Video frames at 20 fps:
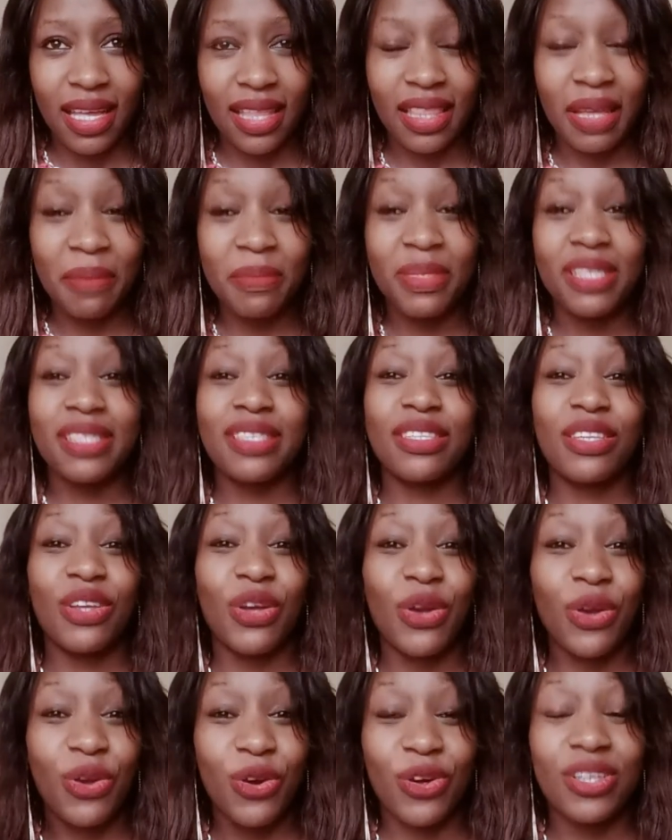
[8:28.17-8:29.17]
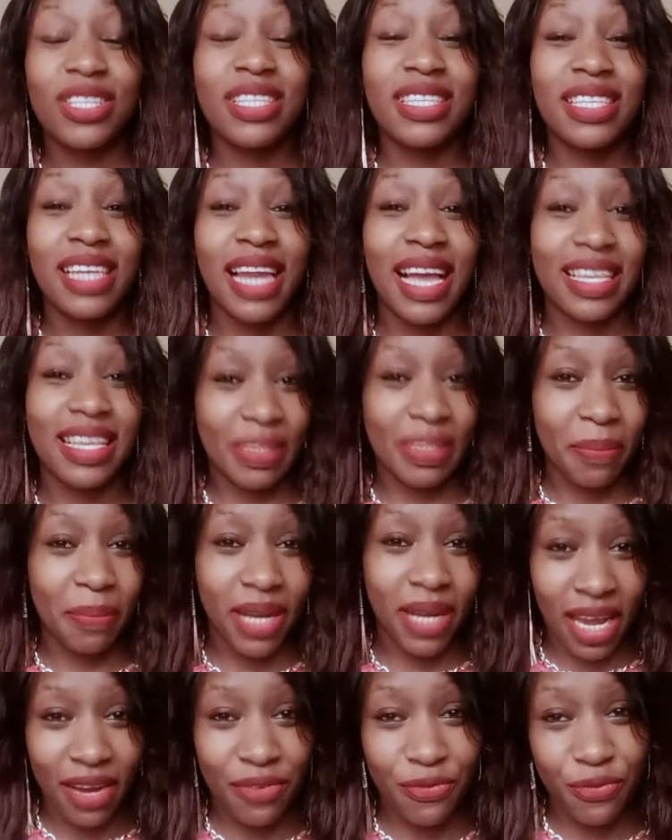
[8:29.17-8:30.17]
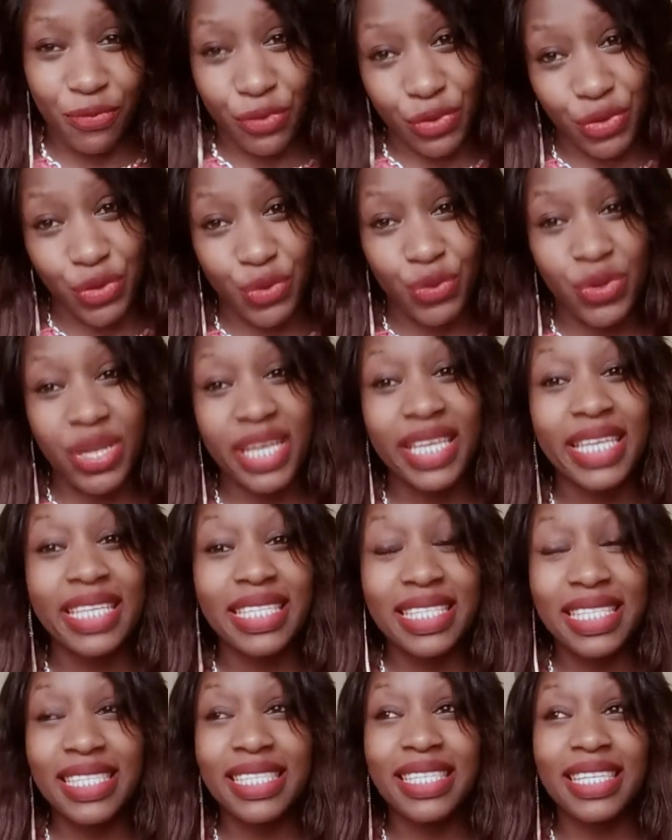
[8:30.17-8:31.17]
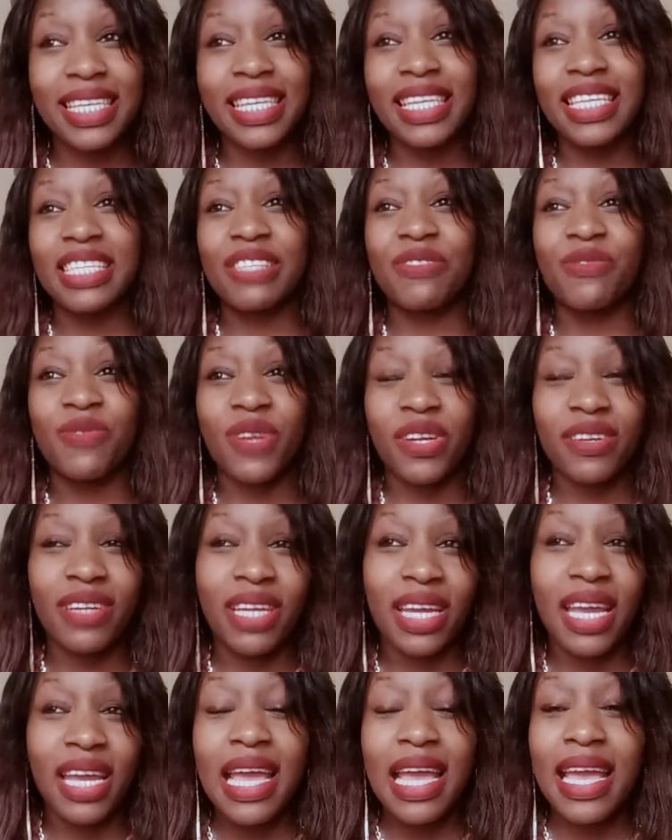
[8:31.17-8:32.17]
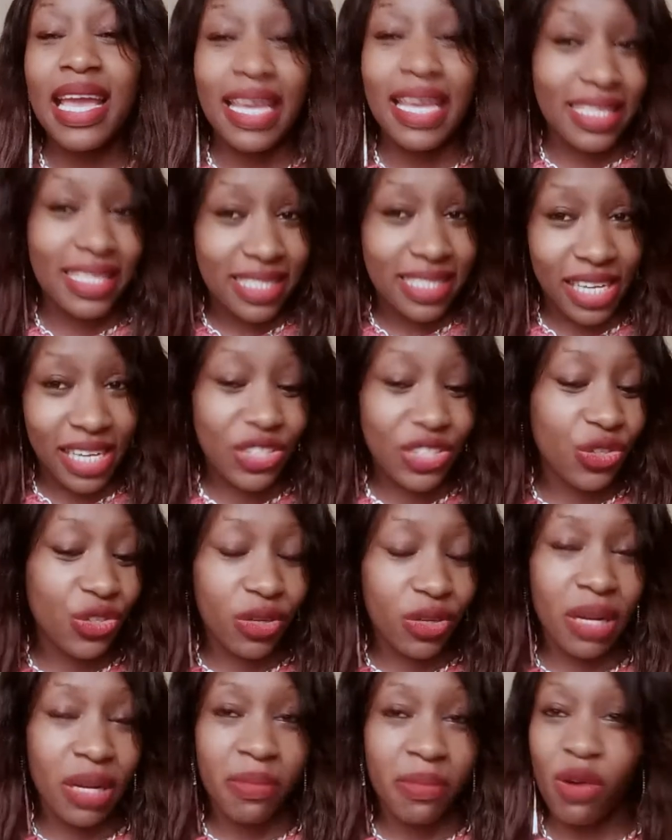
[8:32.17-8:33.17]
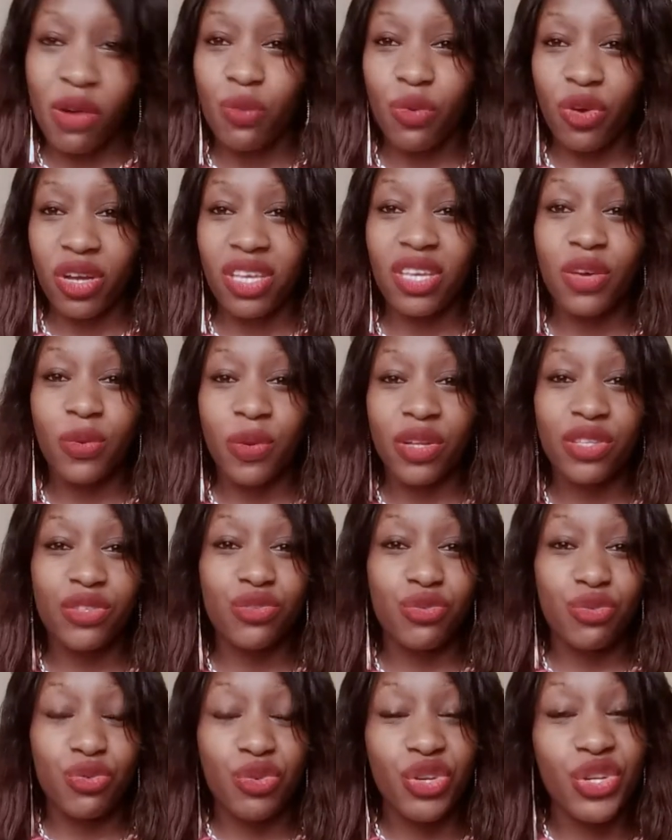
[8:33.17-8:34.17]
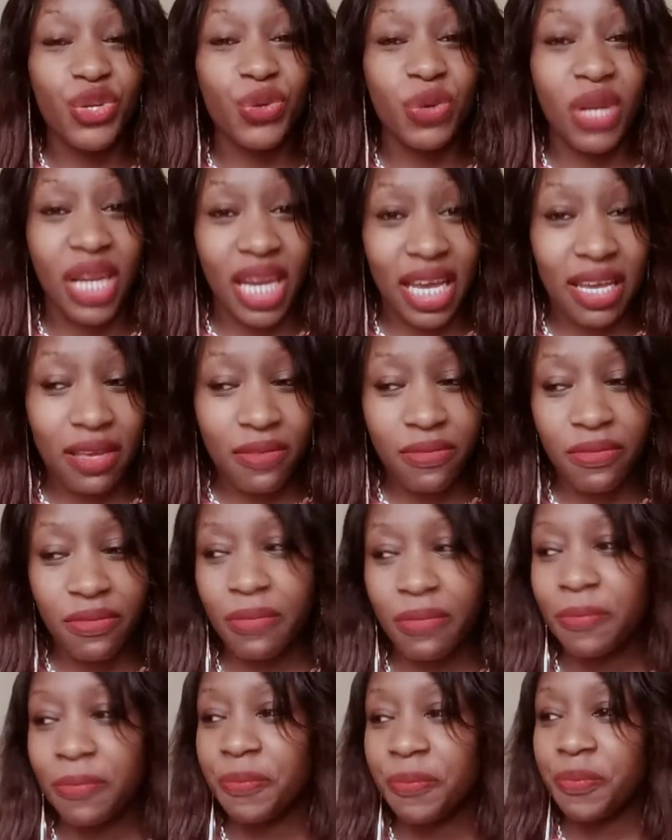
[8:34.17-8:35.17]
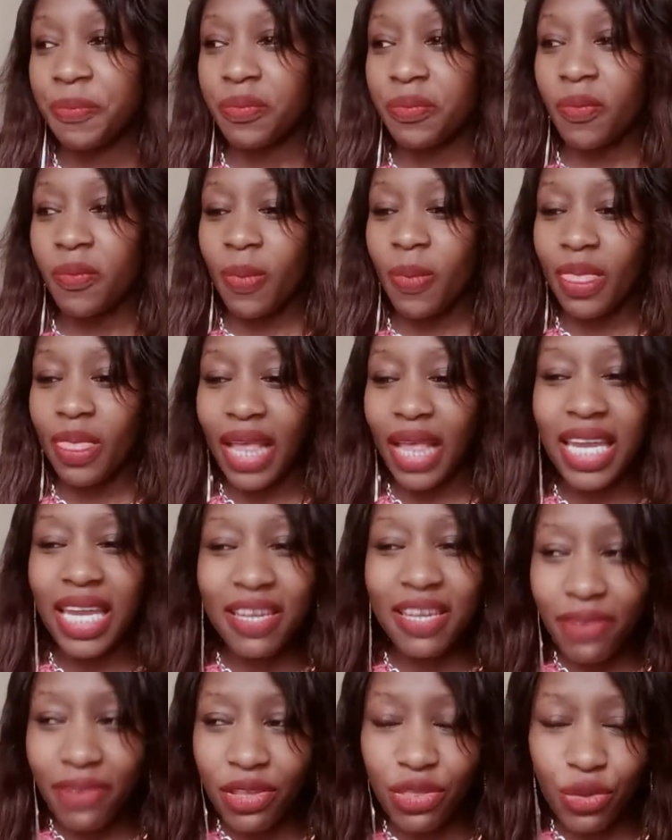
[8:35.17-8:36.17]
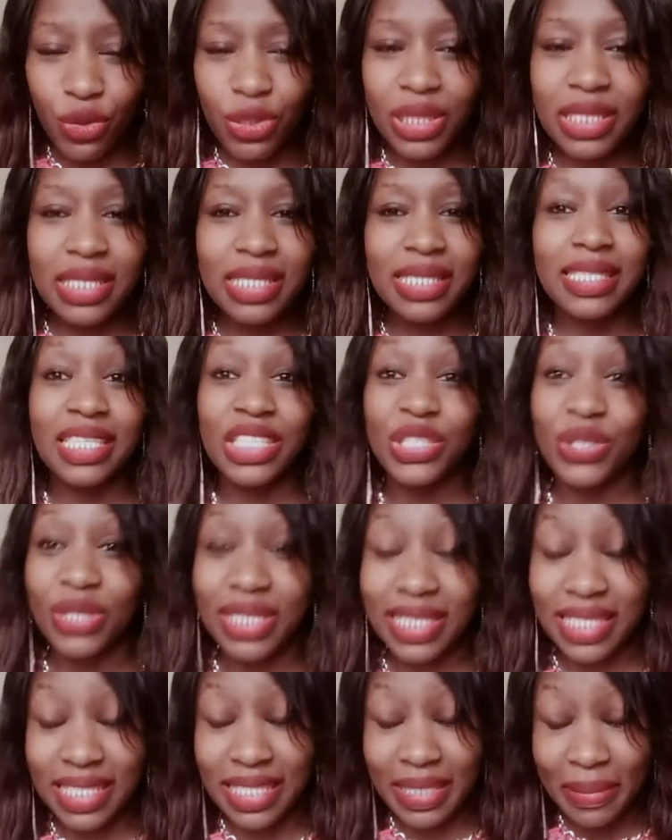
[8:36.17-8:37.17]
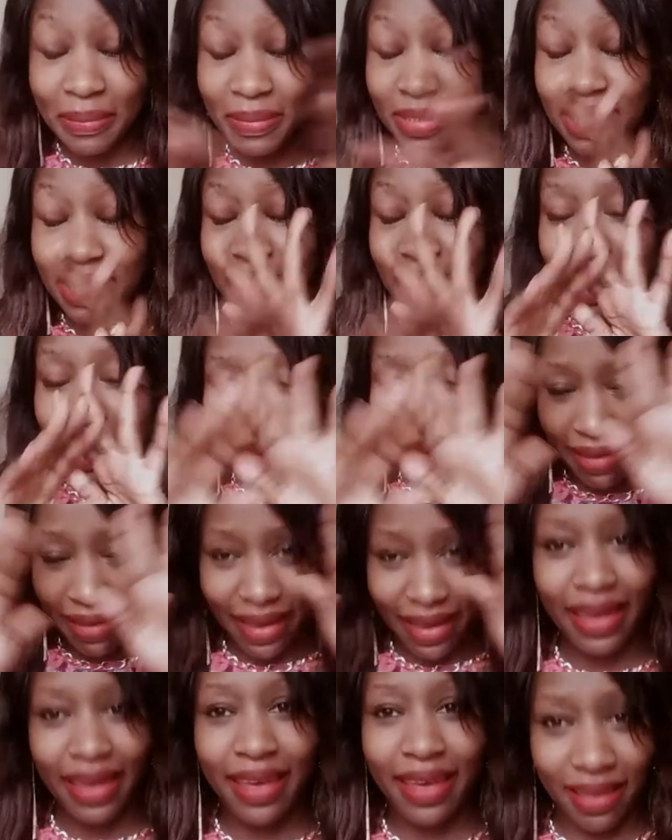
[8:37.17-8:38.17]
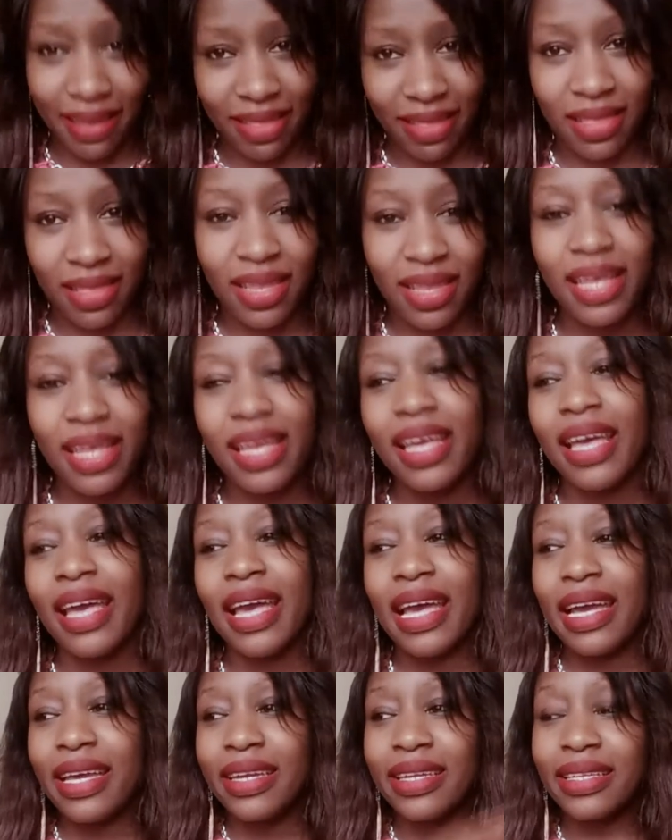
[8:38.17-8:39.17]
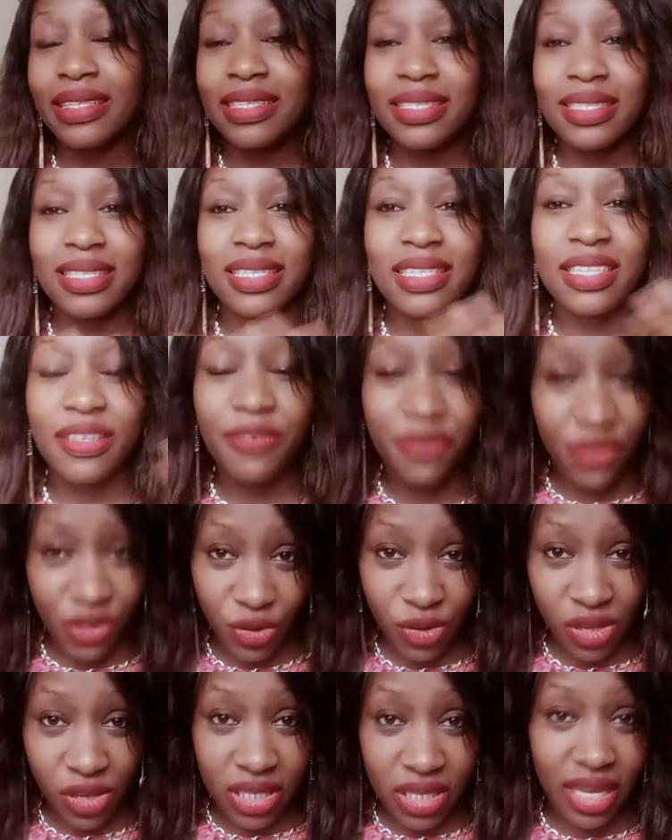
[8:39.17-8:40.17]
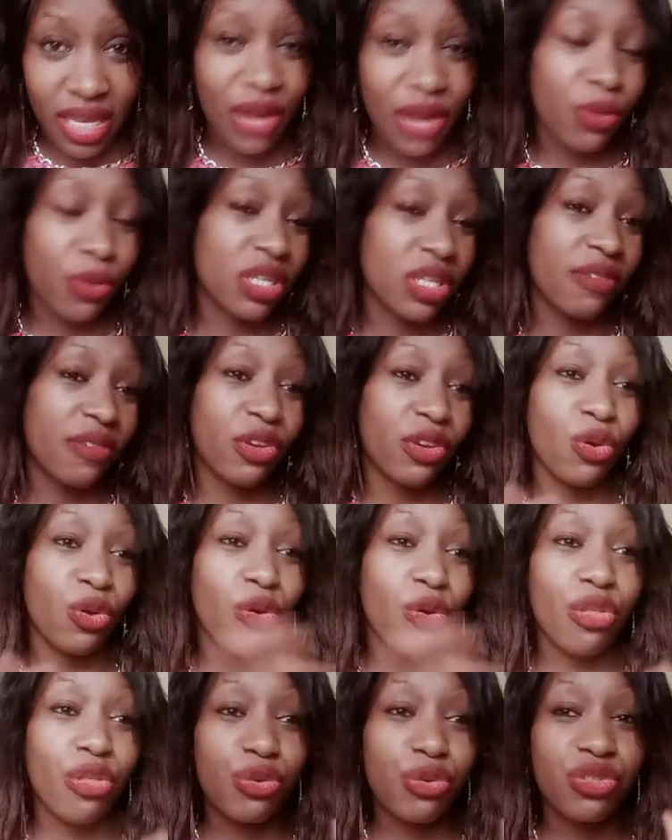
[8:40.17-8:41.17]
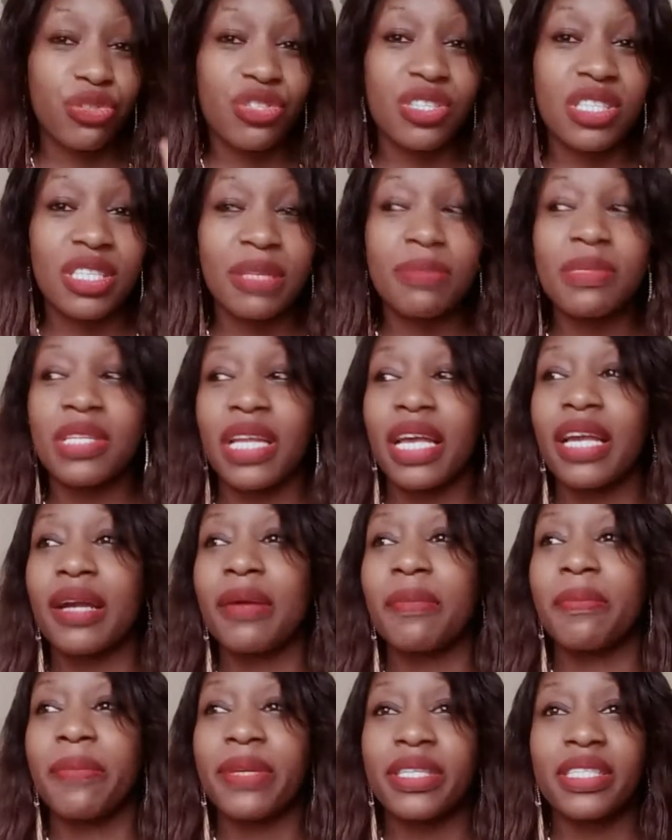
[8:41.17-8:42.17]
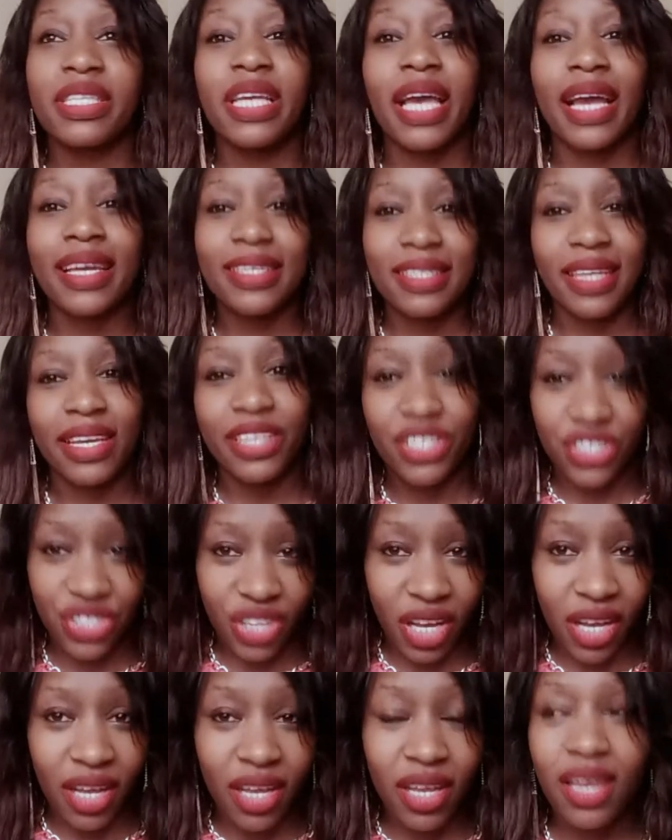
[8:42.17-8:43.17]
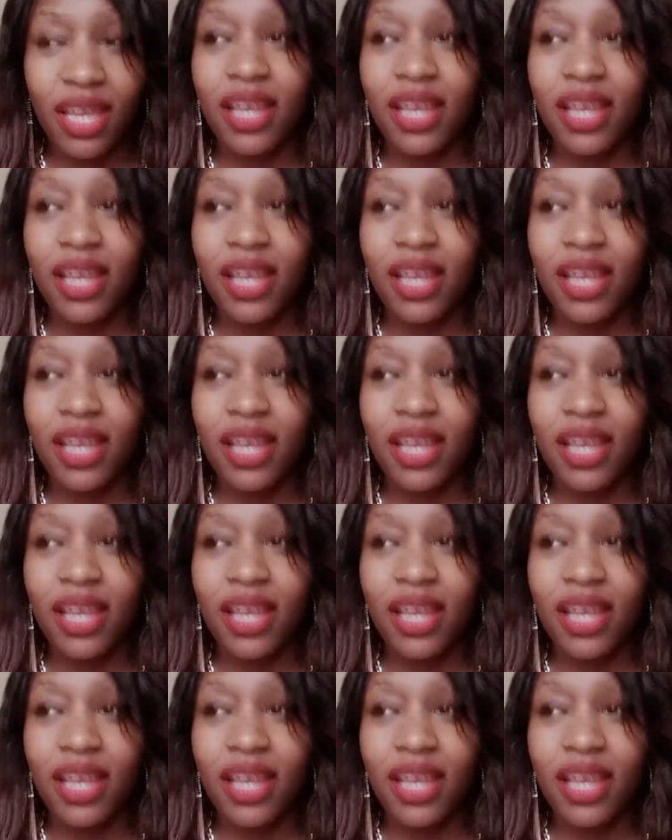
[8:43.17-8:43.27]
that means God still has a plan for you. He still is very intentional about what he wants to do in your life. And even though this season seems like hell and it's difficult and whatever you're going through just seems like mazee haitaisha,